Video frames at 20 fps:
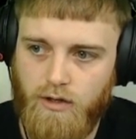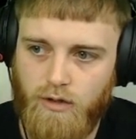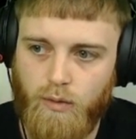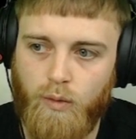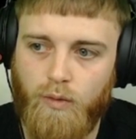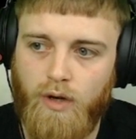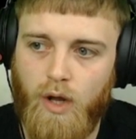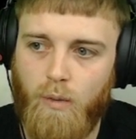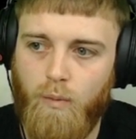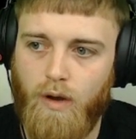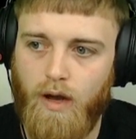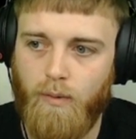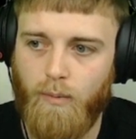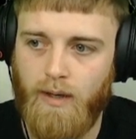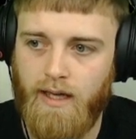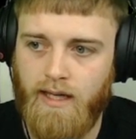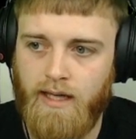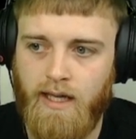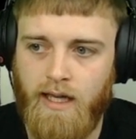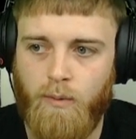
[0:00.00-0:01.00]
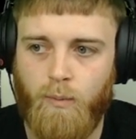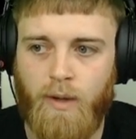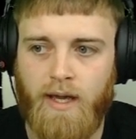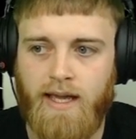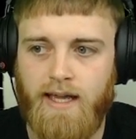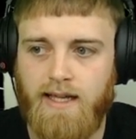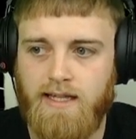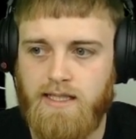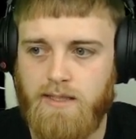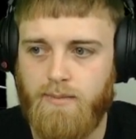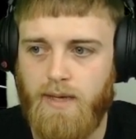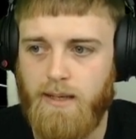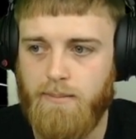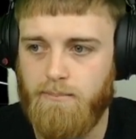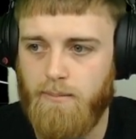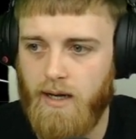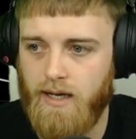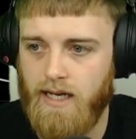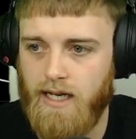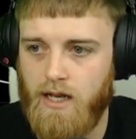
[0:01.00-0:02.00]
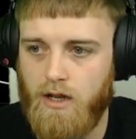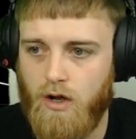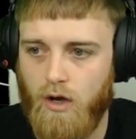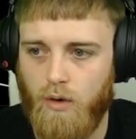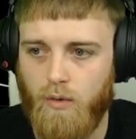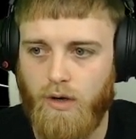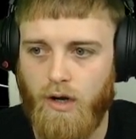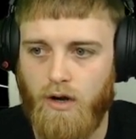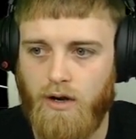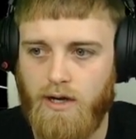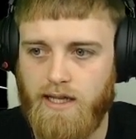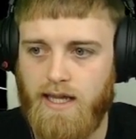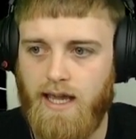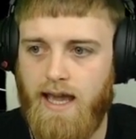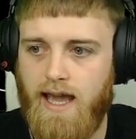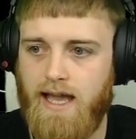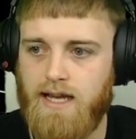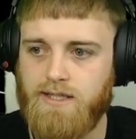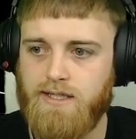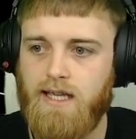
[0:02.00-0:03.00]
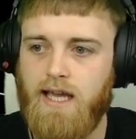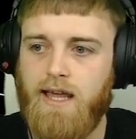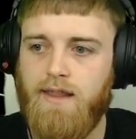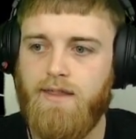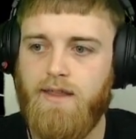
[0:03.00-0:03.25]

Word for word: You all know why we're here. We're here to make money, cold hard cash.